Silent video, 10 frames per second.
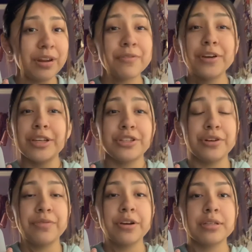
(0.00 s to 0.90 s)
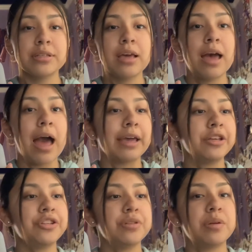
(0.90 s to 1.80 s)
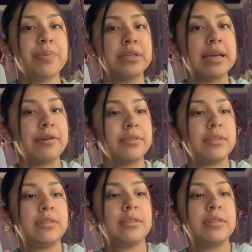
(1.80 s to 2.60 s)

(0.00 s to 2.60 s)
universe, I can choose to put down